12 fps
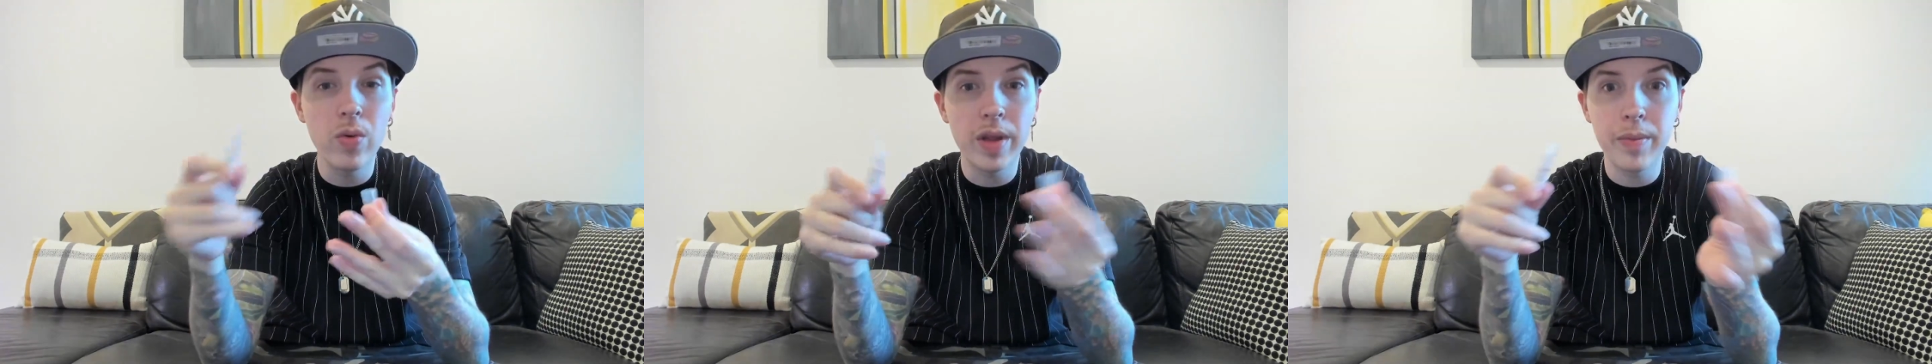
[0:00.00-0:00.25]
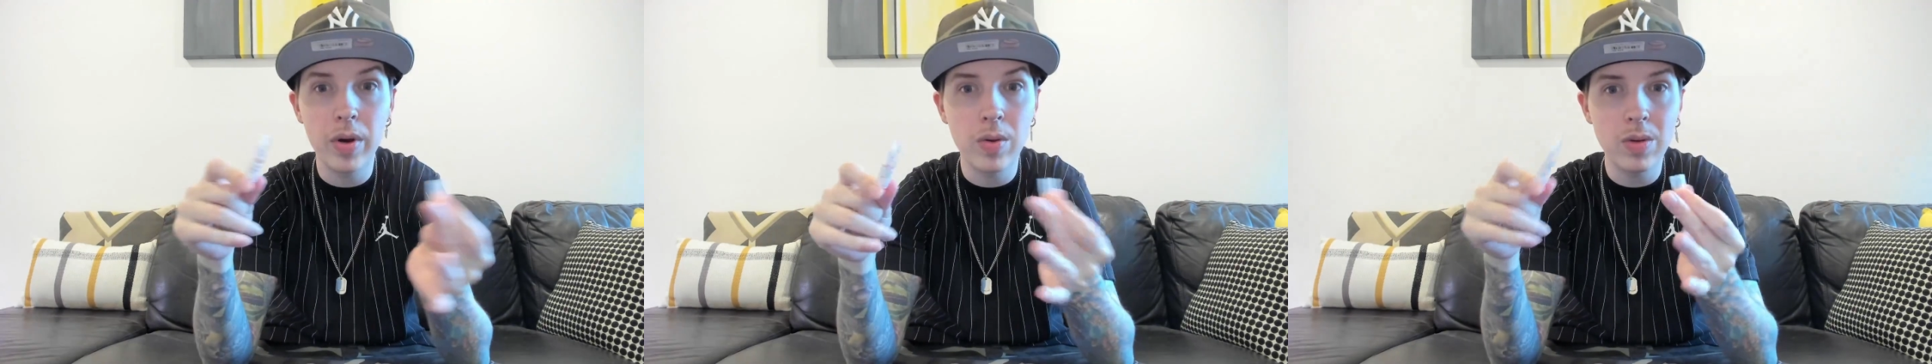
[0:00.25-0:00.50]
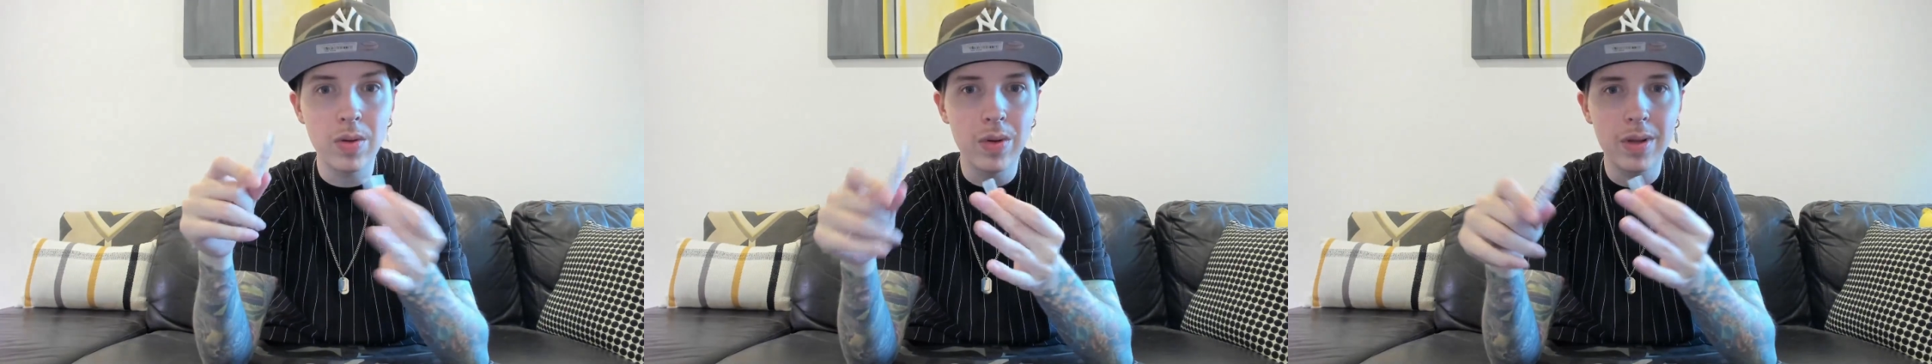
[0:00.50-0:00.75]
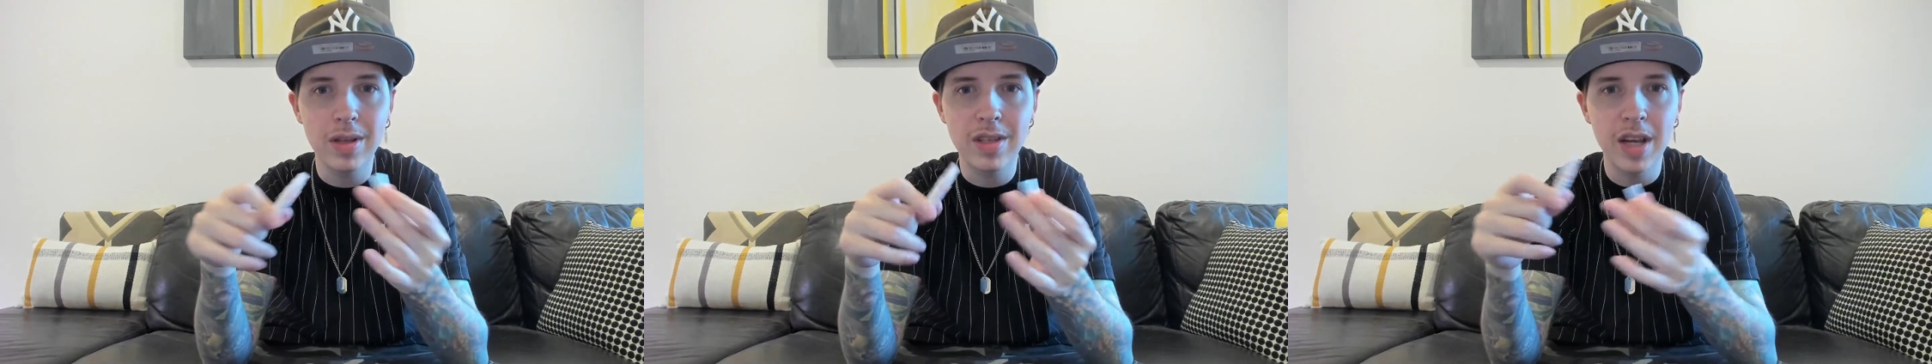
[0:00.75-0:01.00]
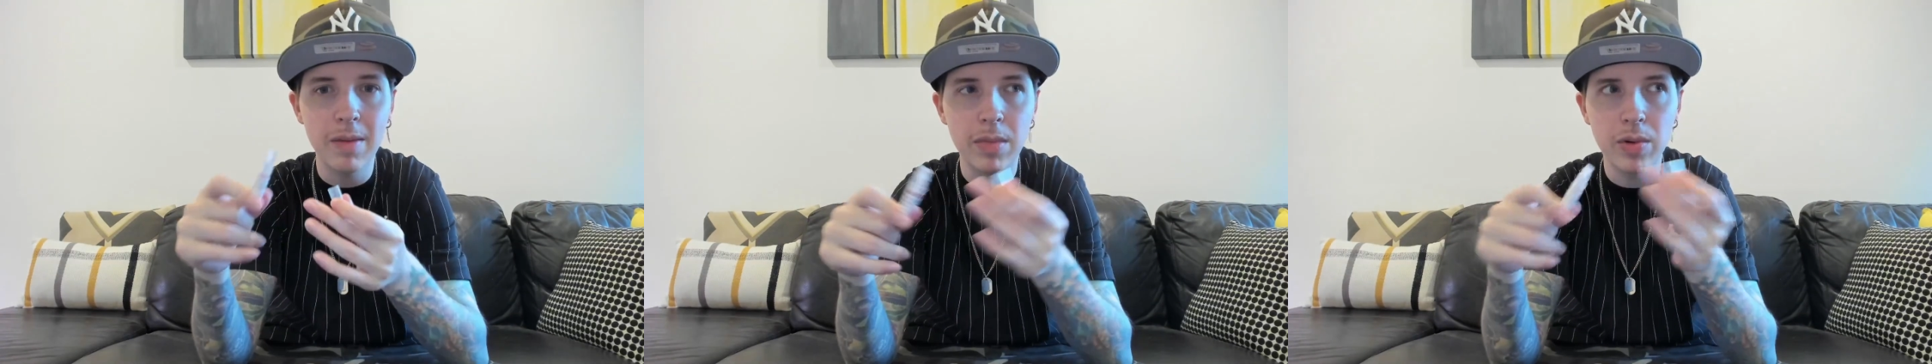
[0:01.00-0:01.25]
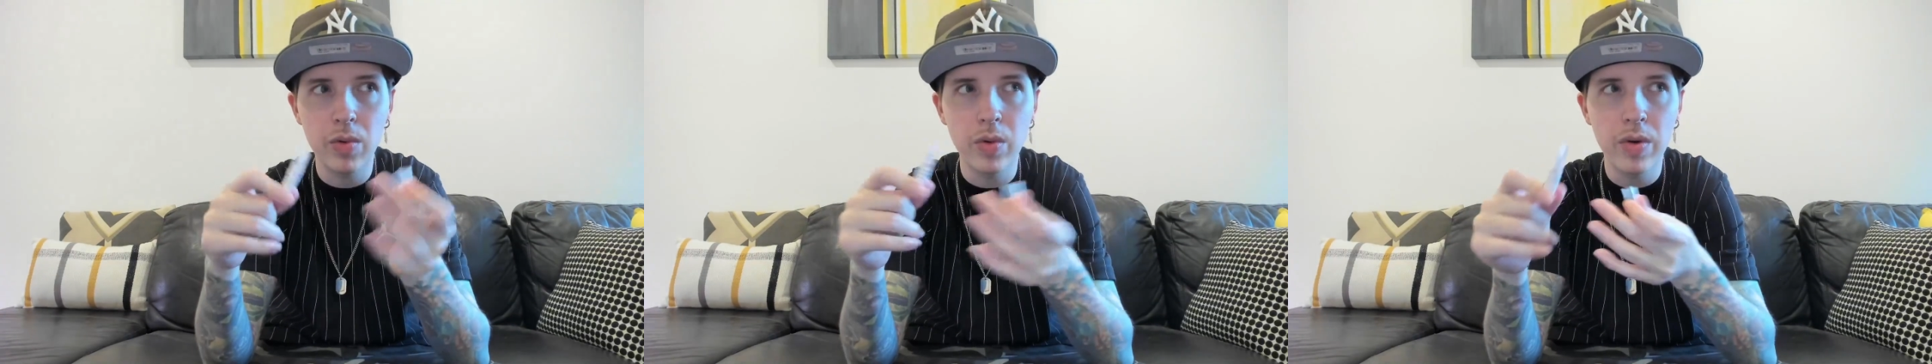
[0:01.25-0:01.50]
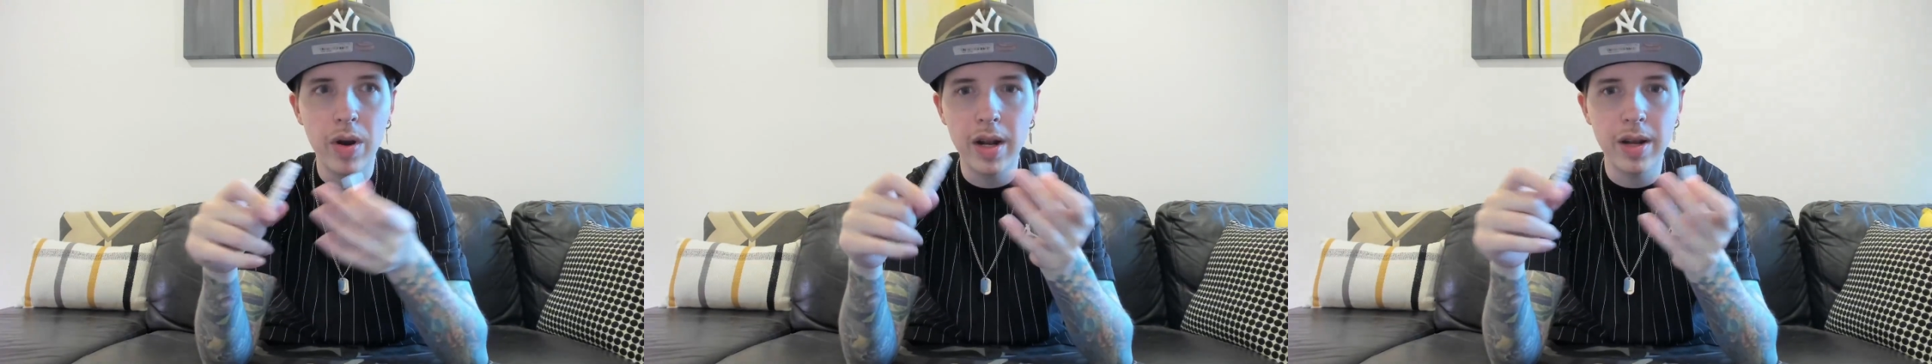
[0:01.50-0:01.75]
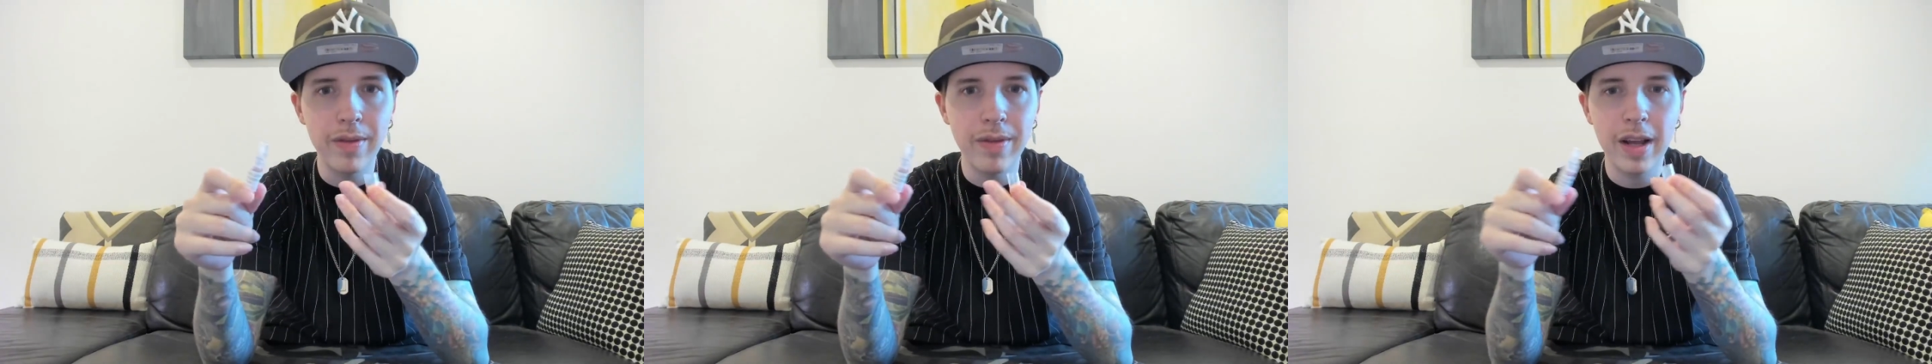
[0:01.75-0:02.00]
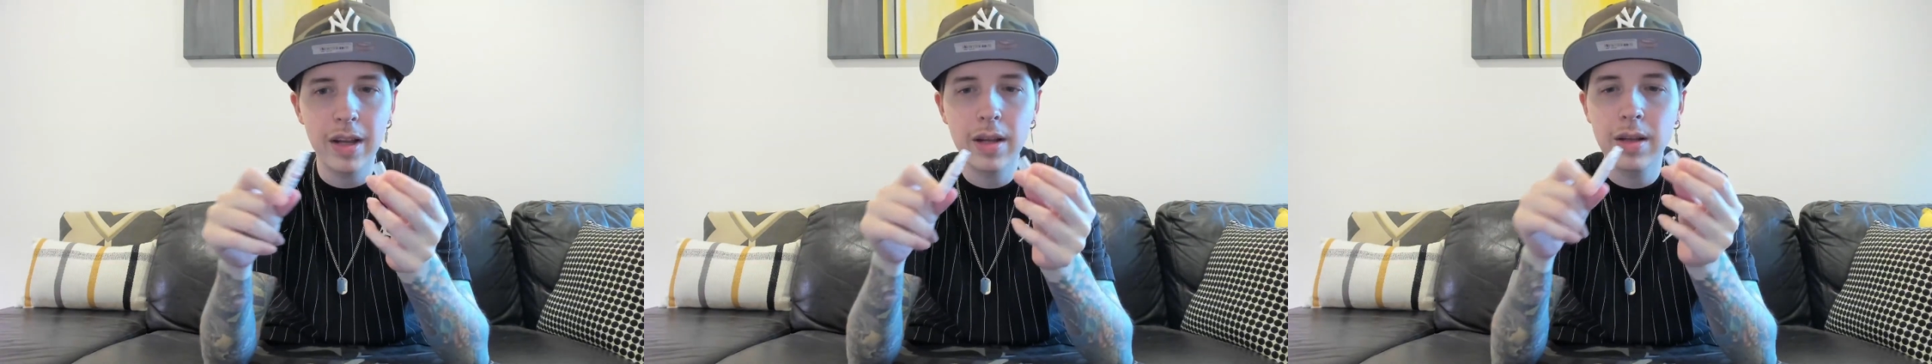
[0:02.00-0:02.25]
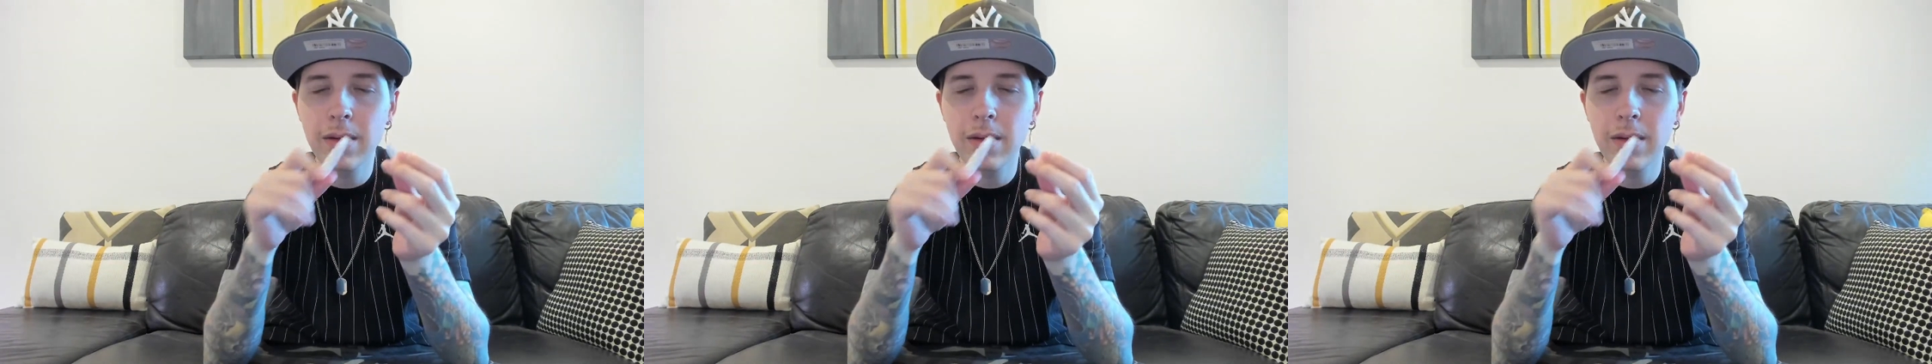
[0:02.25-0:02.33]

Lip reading: their bottles look the same. They're all kind of like